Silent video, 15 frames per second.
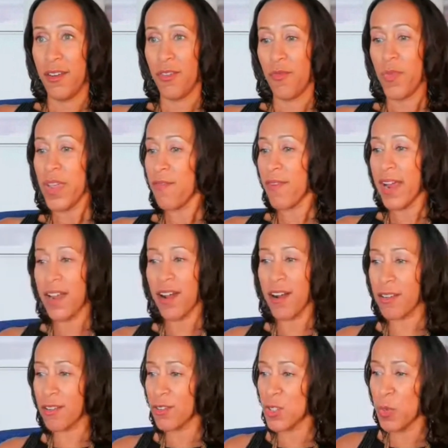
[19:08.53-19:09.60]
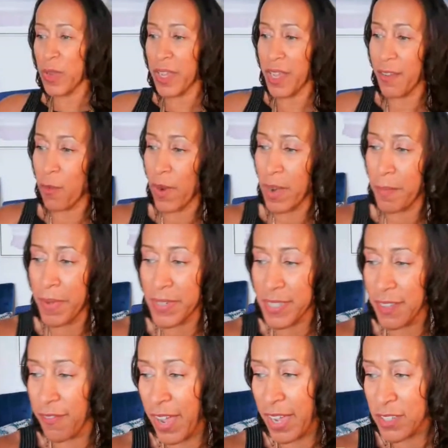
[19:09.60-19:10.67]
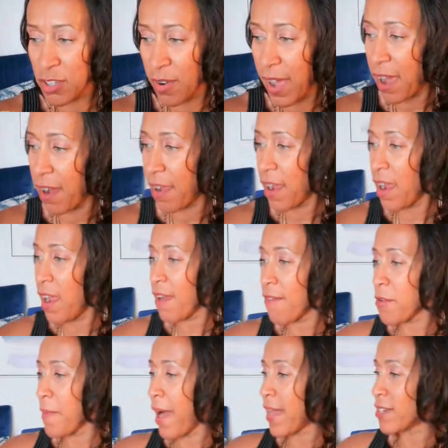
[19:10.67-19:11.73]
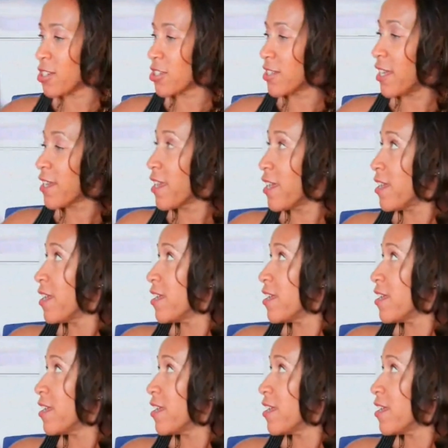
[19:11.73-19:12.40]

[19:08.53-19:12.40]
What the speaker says: We can write articles. We can give away the best advice on how everybody should take care of